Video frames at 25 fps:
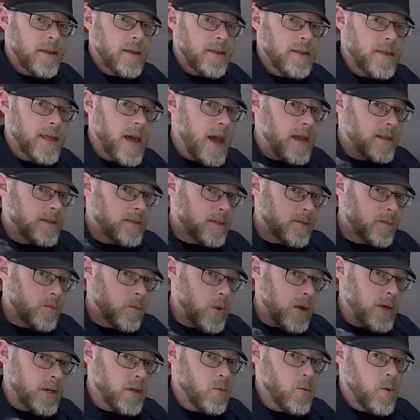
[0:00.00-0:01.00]
that's
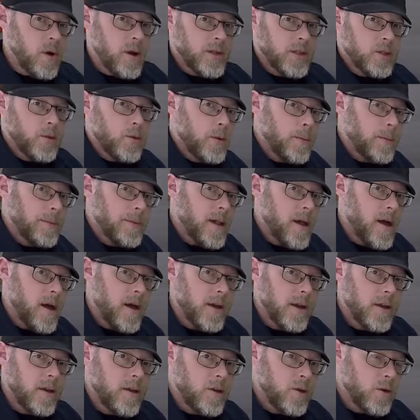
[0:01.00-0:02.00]
when you want to
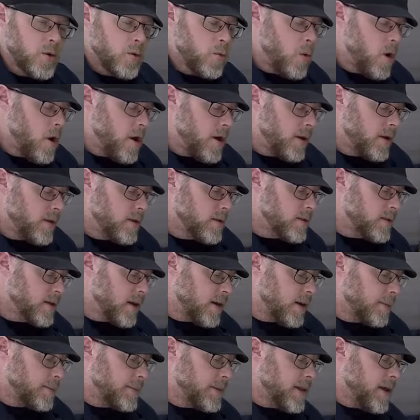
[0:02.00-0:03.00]
apply your water.
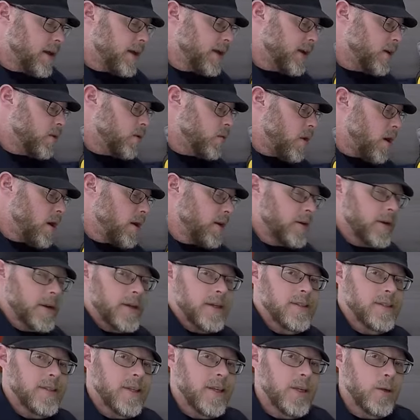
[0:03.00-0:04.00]
Start applying your water,
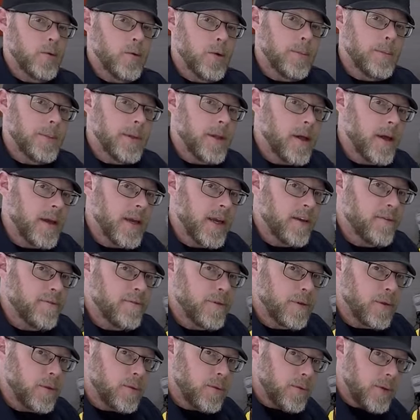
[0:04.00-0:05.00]
continue applying it
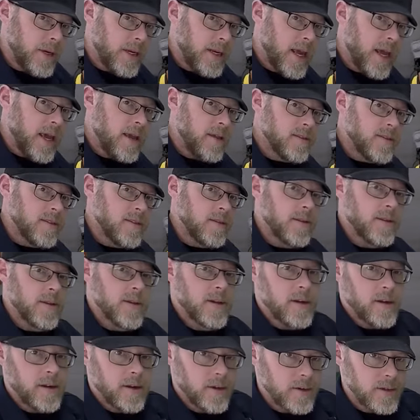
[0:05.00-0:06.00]
for three days until the
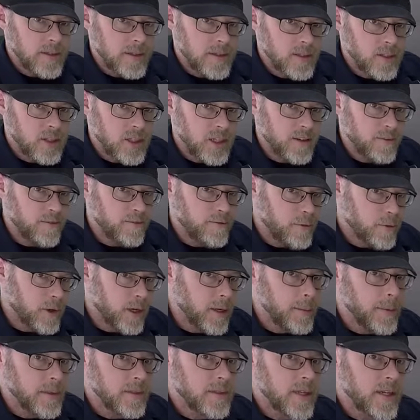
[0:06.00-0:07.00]
concrete's achieved
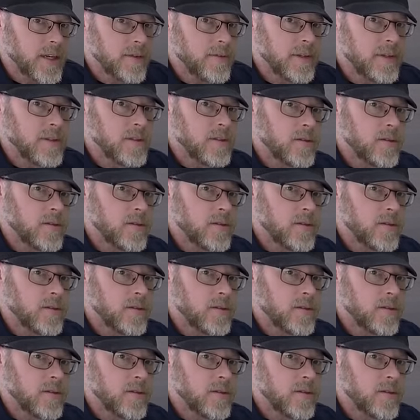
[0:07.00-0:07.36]
40% of its